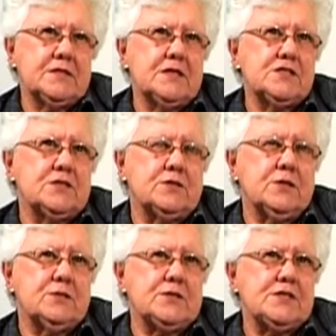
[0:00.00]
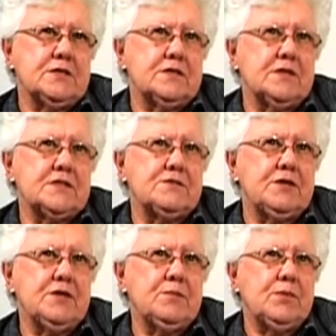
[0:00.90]
touched on, but which I think is
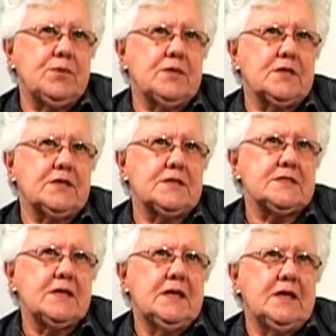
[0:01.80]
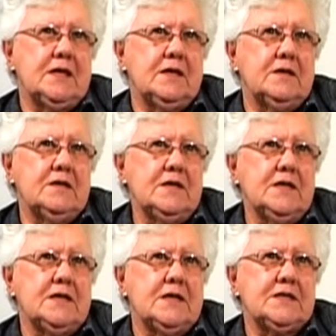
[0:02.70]
very important, is in the early
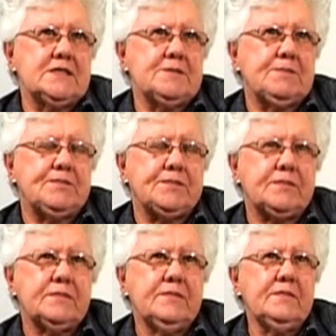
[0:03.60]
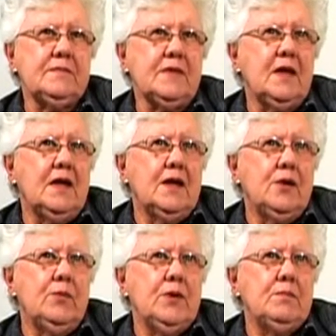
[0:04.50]
days,
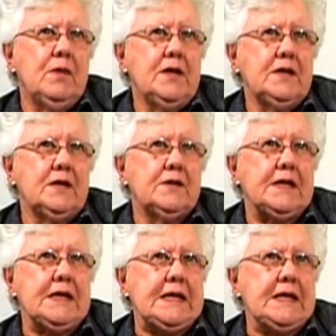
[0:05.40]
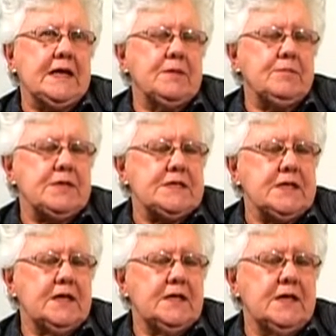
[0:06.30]
we might need a
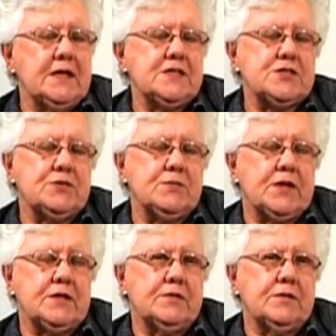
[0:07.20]
particular instrument,